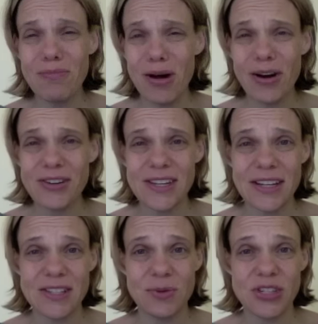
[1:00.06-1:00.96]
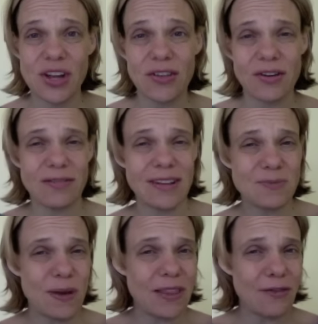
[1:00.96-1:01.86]
Mars next to each other, it's
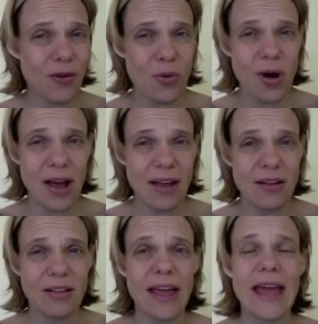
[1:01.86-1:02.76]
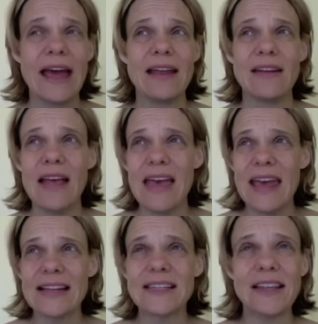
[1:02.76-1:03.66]
been there for a while, and
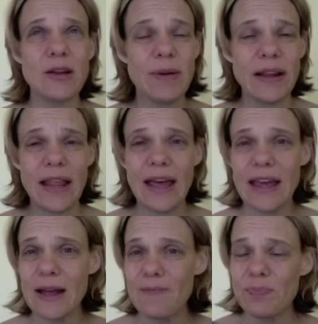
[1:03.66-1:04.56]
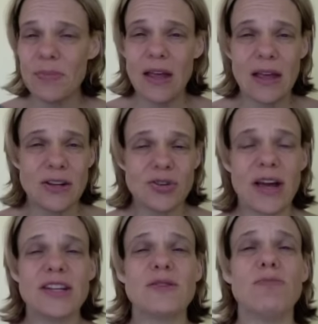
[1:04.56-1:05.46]
it's a little bit like
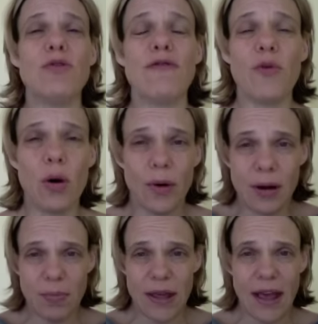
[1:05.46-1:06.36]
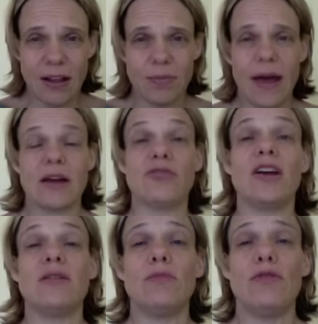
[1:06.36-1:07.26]
trying to move forward and being held back, and
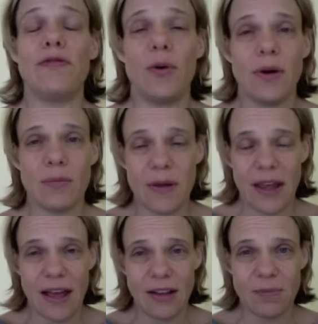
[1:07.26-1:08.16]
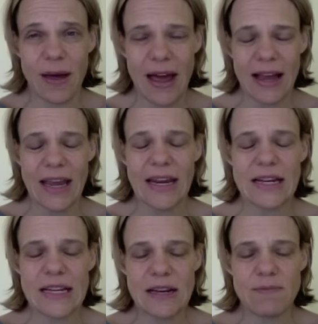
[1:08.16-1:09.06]
trying to move forward and being held back, and
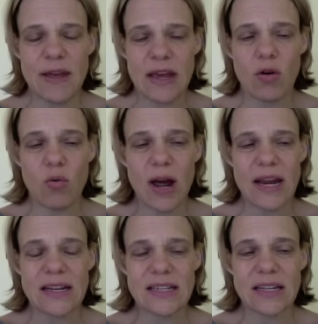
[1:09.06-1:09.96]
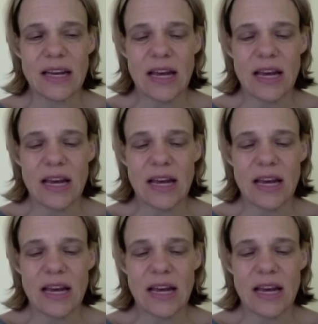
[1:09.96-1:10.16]
it can be quite